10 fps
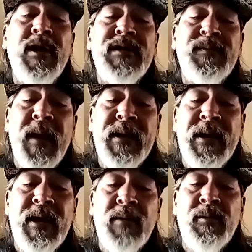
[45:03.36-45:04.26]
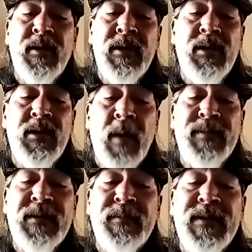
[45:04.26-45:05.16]
may get
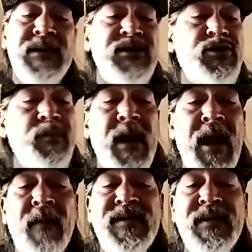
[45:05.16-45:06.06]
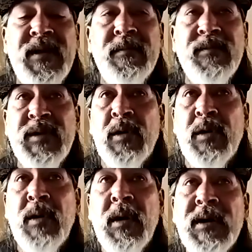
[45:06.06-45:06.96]
interrupted because you may have some
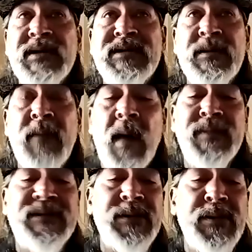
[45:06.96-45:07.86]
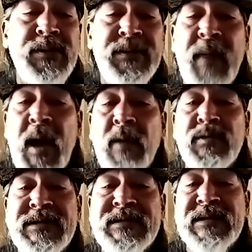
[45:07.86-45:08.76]
obstacles and
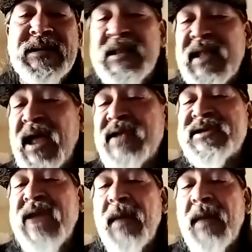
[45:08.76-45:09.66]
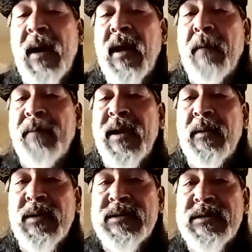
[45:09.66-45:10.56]
boundaries, and the landscape might not be
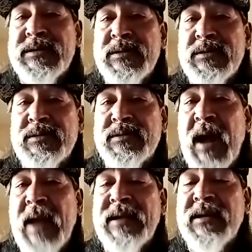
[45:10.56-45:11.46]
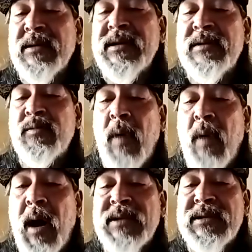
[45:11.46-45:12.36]
what you ideally
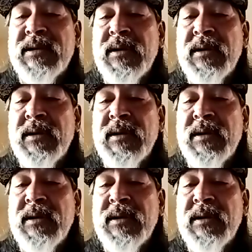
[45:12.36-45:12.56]
want,